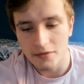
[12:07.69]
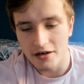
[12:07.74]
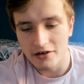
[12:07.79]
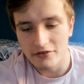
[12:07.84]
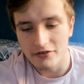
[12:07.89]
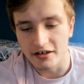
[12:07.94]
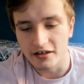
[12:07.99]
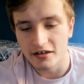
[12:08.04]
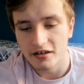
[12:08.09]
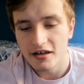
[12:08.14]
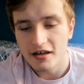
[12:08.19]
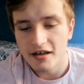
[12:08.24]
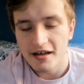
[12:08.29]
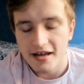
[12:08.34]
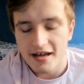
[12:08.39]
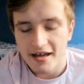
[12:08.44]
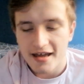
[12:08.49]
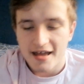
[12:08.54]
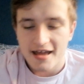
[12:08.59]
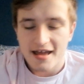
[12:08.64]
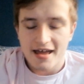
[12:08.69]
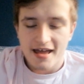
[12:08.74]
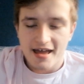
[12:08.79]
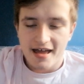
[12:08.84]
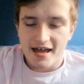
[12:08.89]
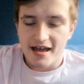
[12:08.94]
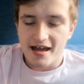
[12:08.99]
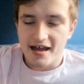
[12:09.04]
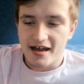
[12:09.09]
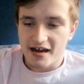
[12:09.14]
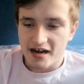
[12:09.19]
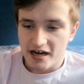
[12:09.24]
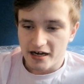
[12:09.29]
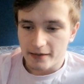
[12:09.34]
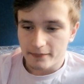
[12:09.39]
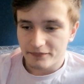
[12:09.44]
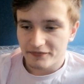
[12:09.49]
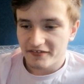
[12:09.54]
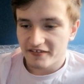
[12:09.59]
But anyway, I